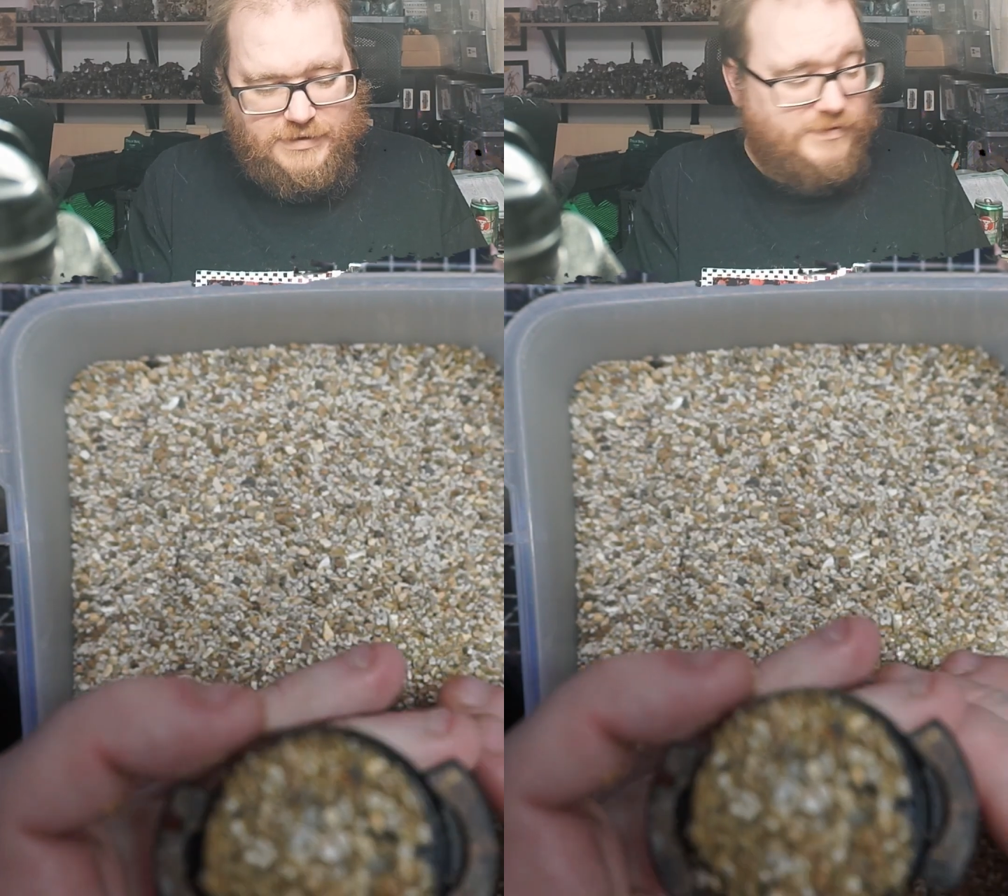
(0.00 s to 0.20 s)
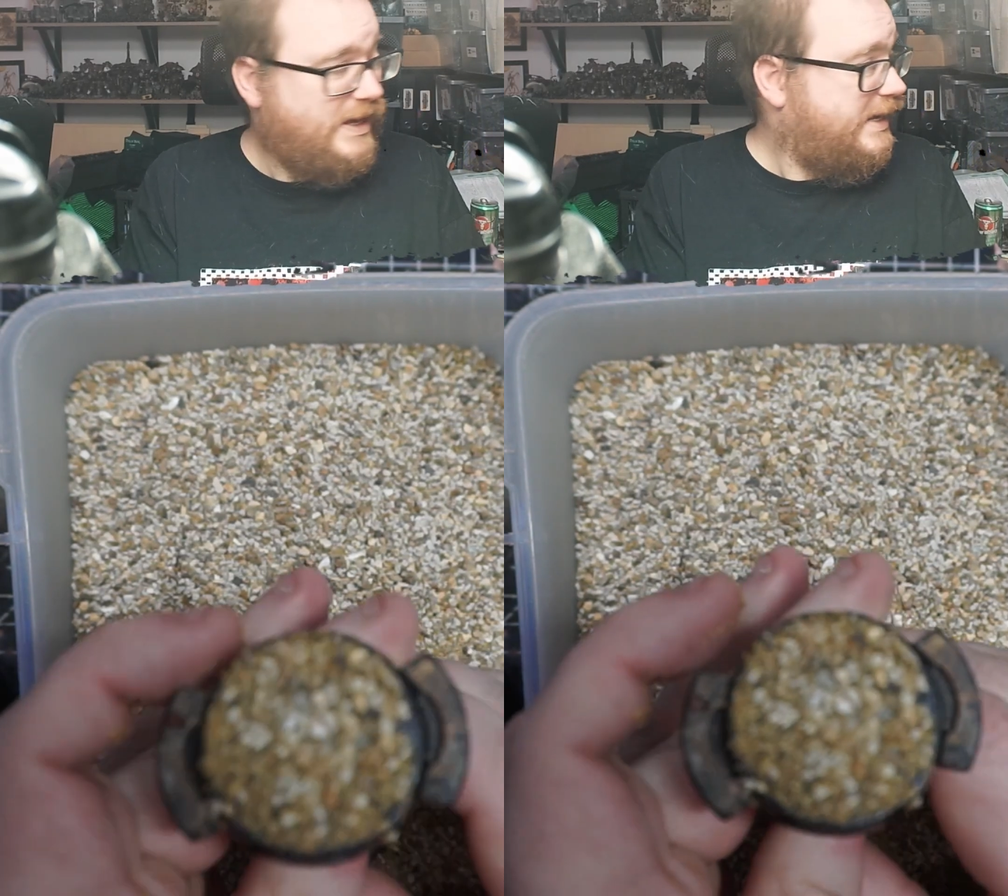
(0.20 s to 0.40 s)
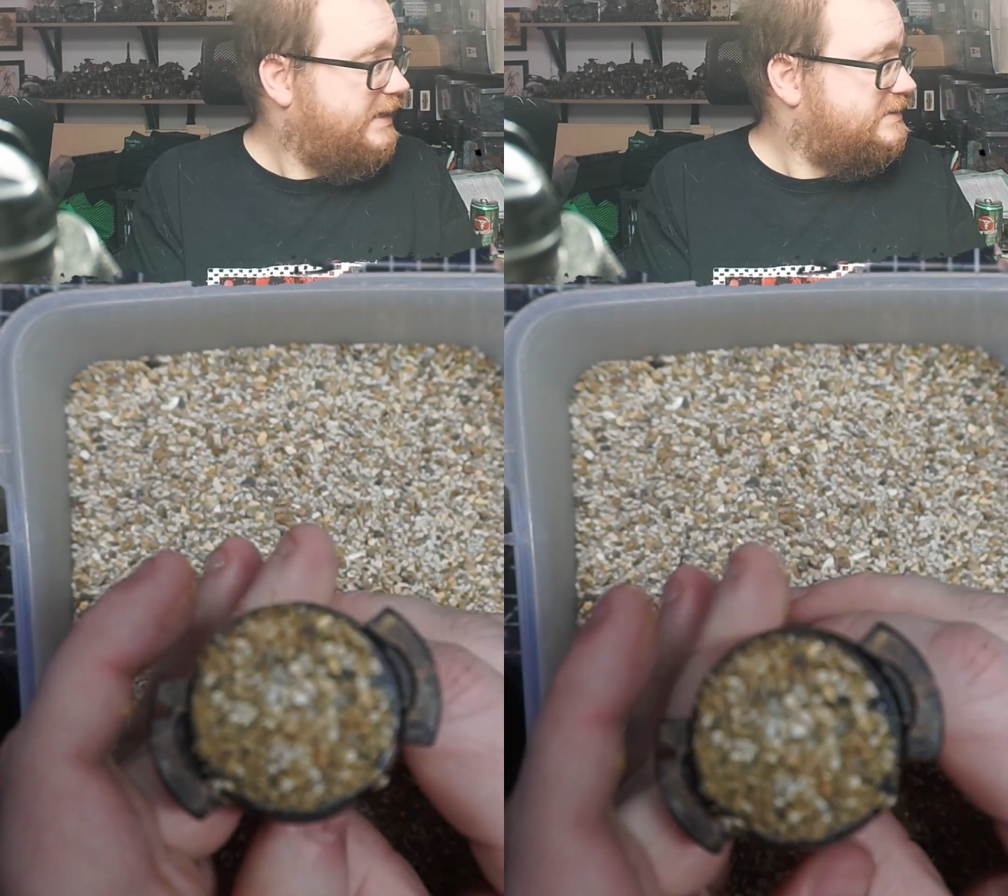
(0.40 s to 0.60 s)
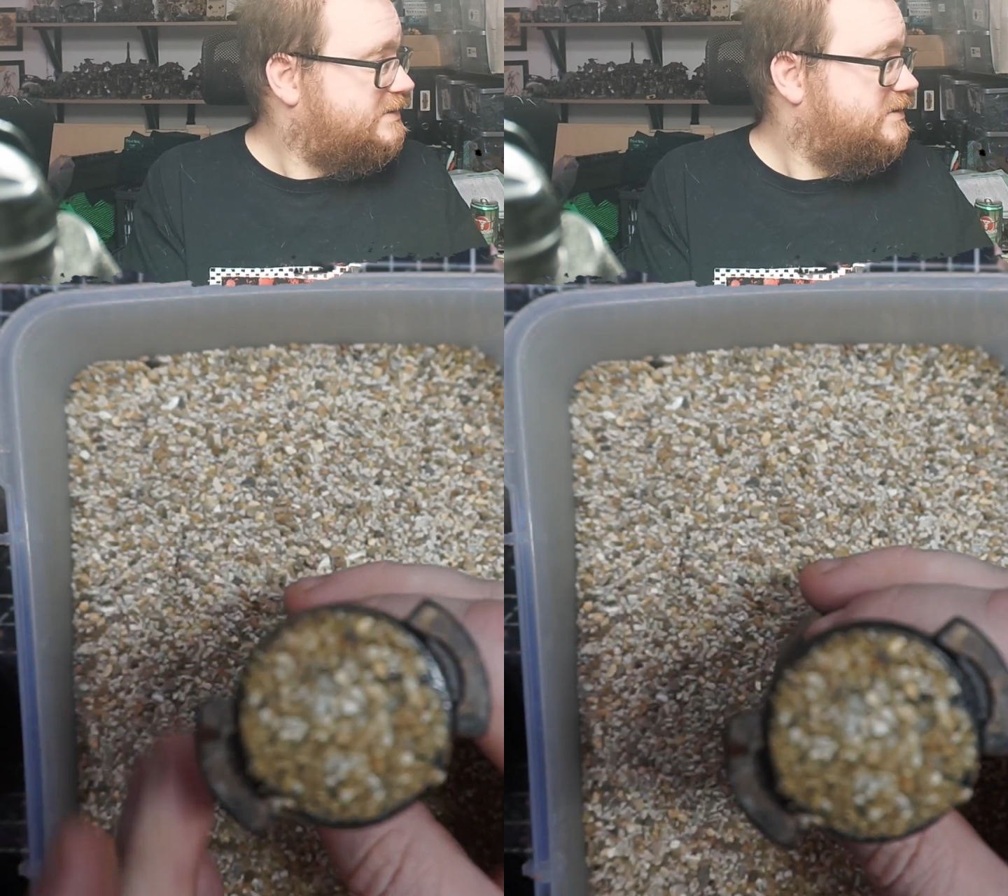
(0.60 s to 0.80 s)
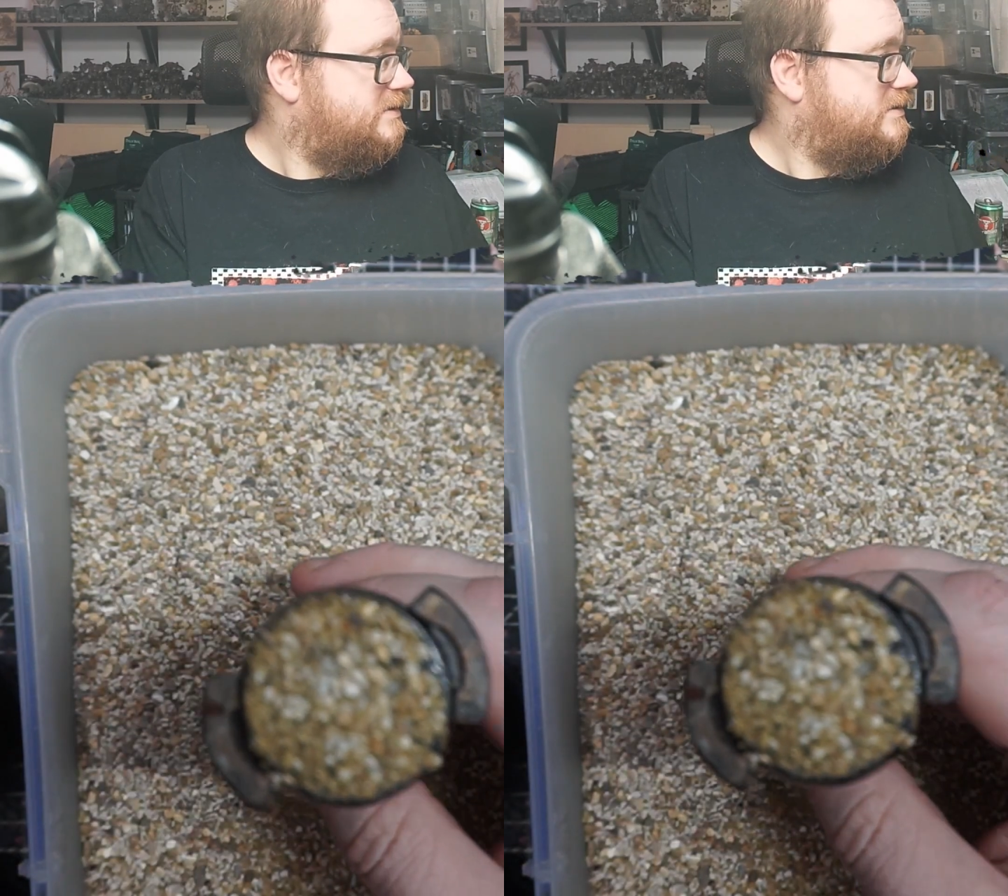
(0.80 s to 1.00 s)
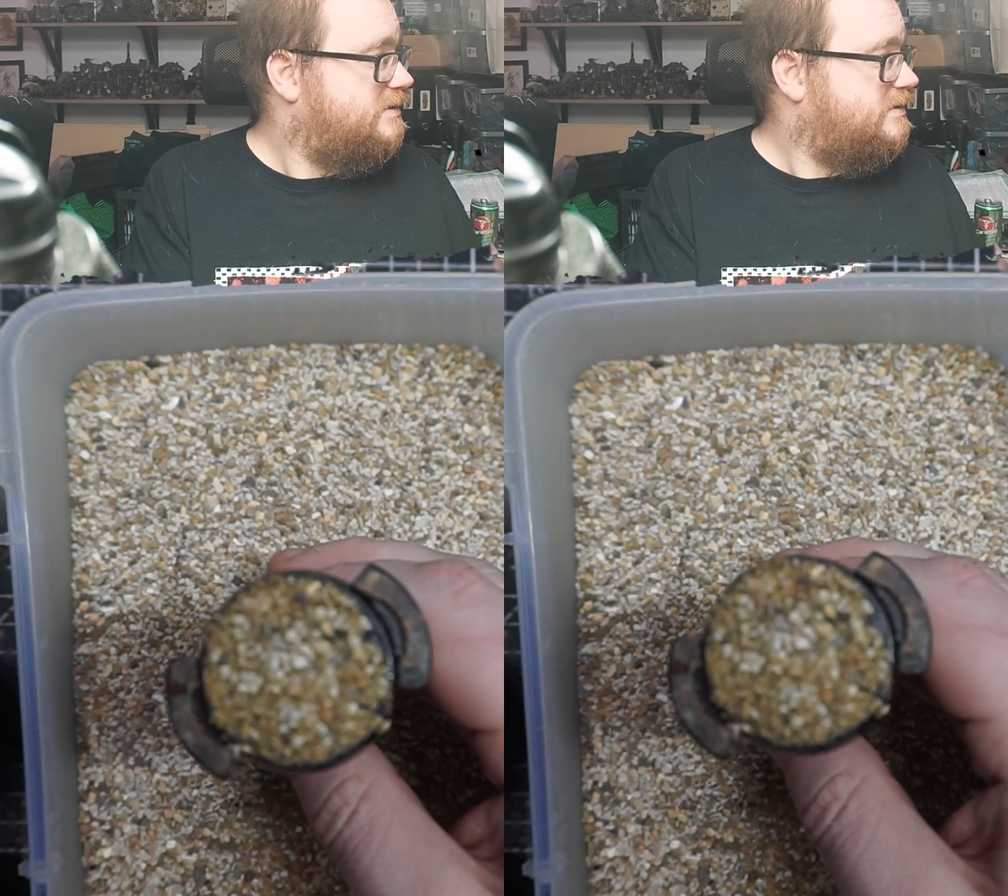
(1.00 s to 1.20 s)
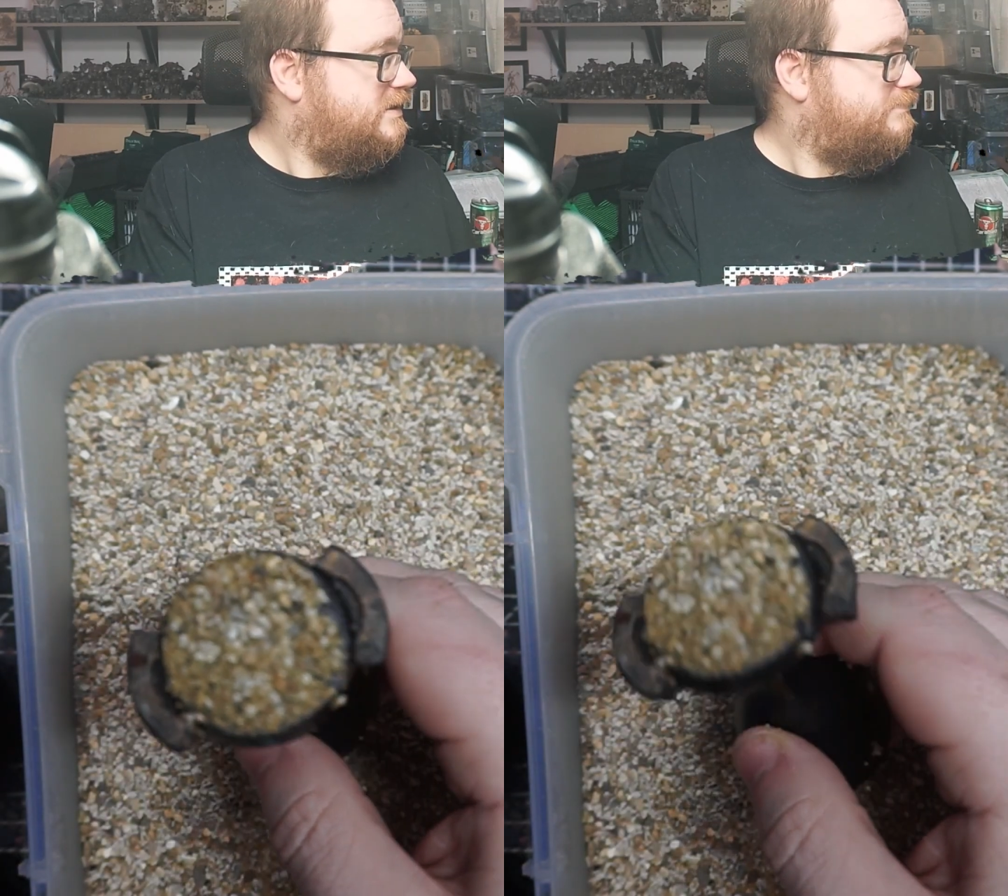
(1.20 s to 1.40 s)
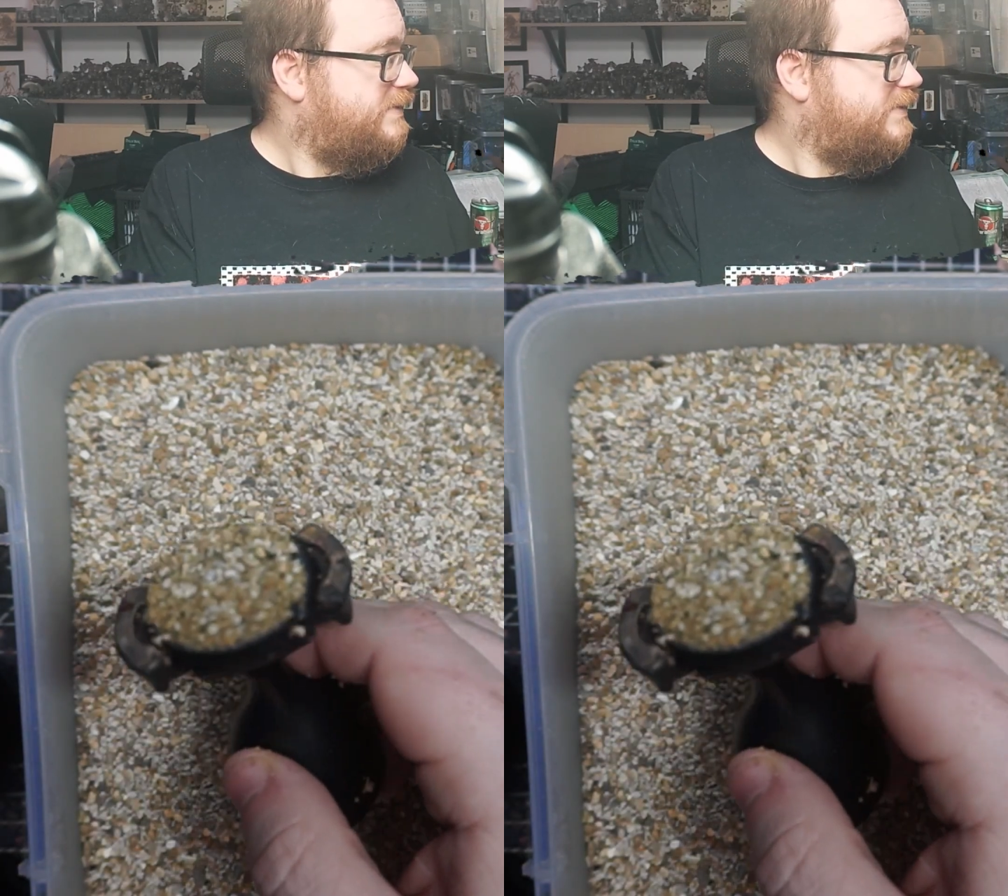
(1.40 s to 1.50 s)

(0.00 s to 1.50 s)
there is the